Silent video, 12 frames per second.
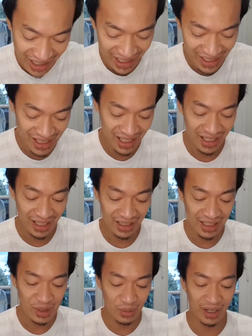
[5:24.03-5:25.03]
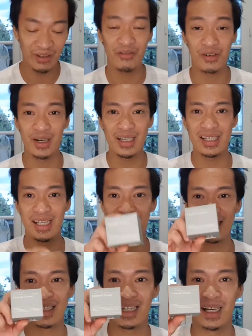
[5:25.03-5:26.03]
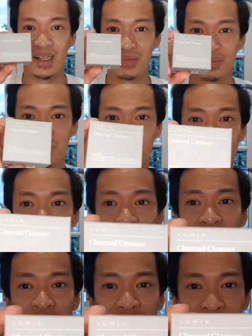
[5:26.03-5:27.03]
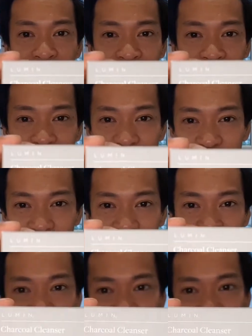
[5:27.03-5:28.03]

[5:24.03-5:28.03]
is this one. First is the charcoal